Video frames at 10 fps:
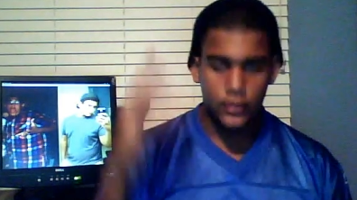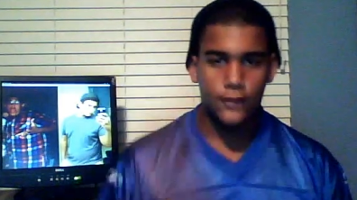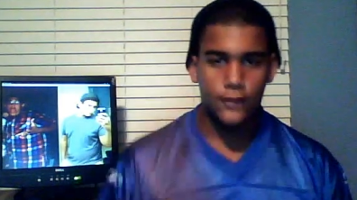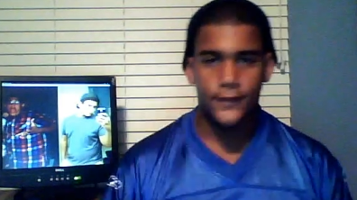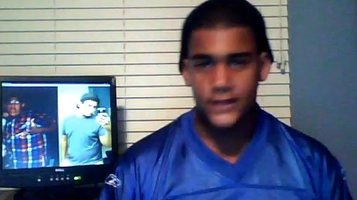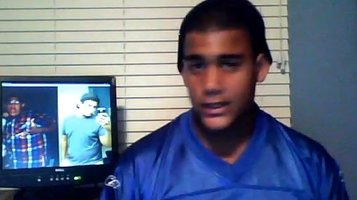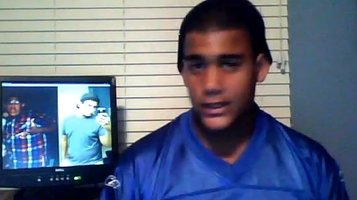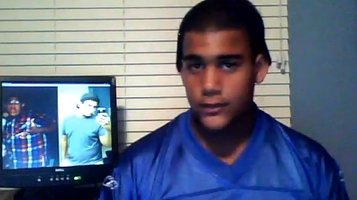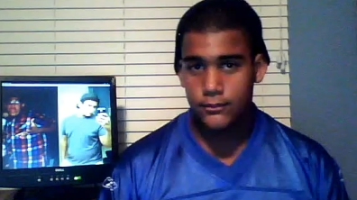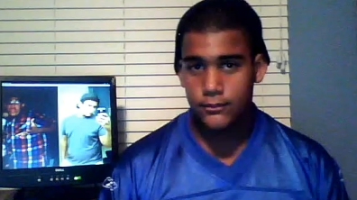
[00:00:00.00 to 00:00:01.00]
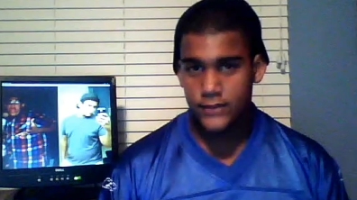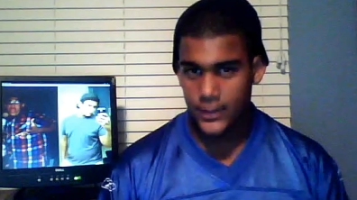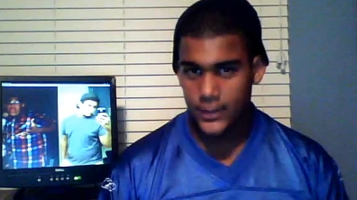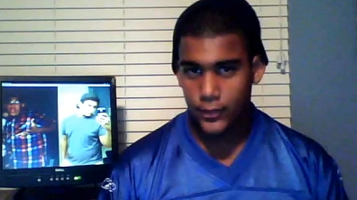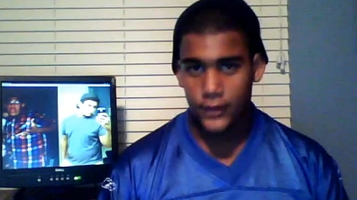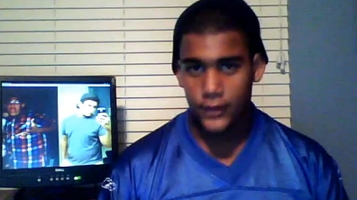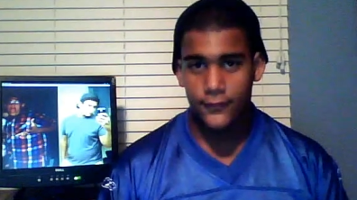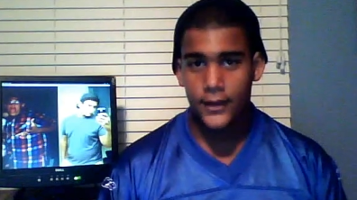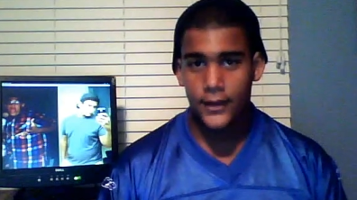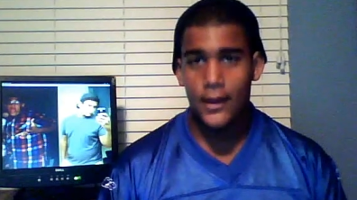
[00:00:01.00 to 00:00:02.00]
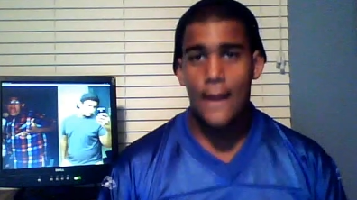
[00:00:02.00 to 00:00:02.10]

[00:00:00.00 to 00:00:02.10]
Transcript: 15 people could fit,